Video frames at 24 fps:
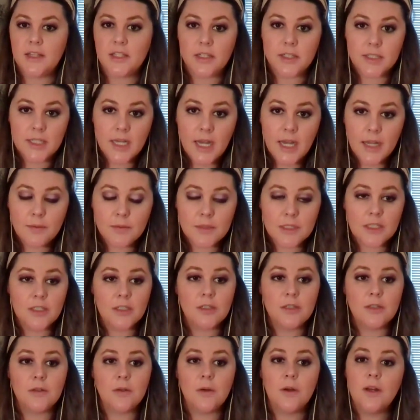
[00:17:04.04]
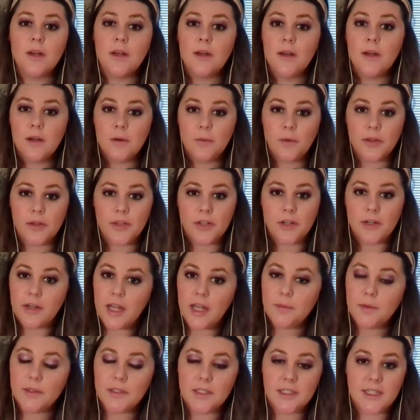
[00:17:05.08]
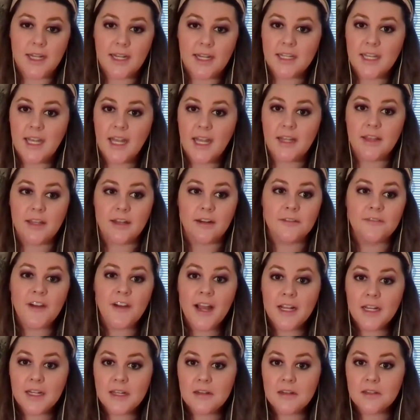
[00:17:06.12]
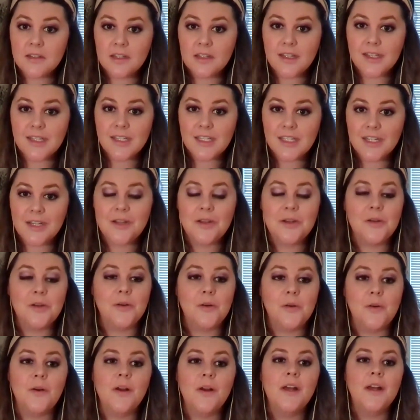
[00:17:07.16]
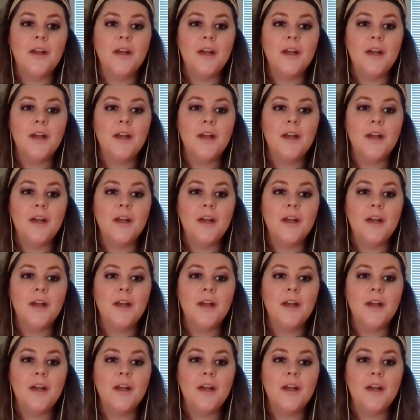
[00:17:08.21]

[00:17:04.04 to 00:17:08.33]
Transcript: their time to, what they're able to dedicate their finances to,